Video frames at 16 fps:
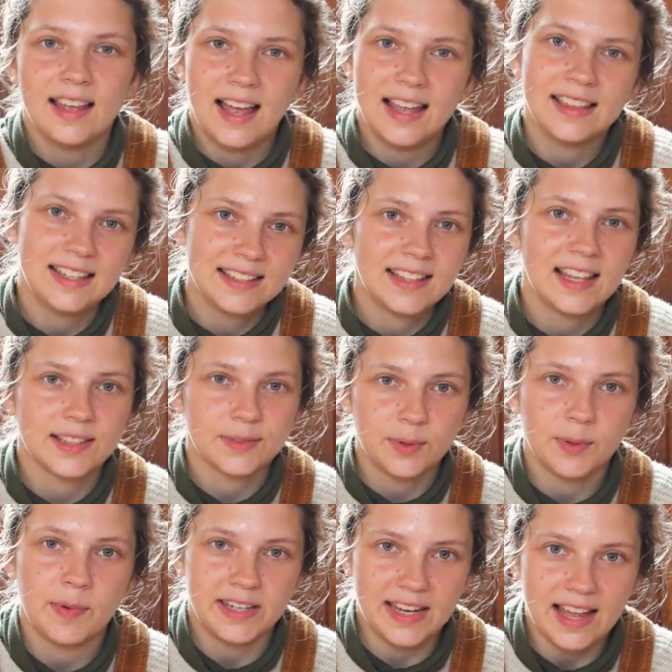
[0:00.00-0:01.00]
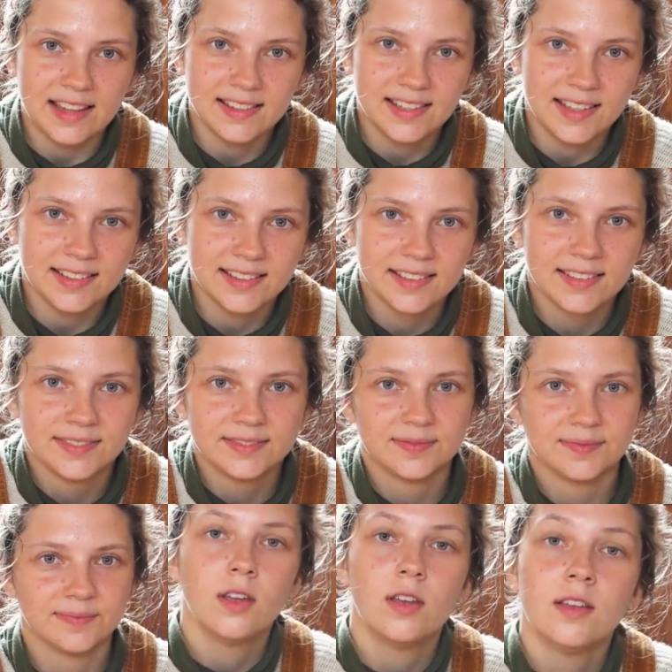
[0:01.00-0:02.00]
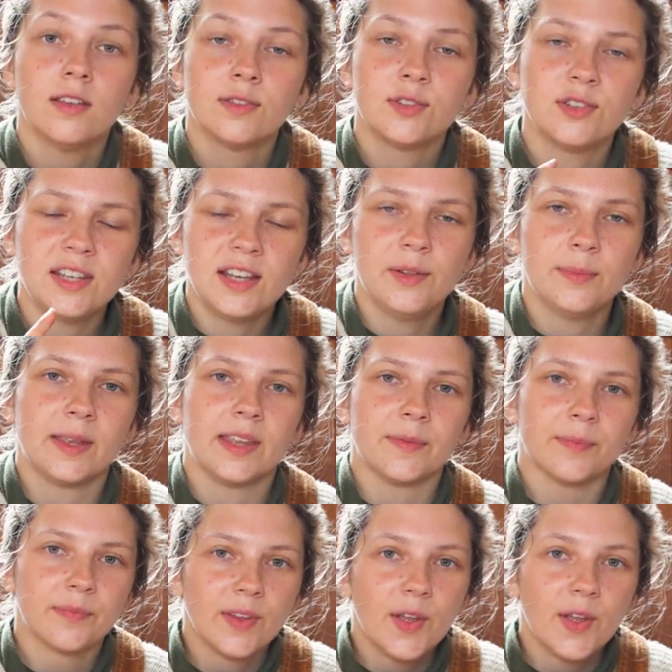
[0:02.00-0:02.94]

At least that's what my dad says. So tell me,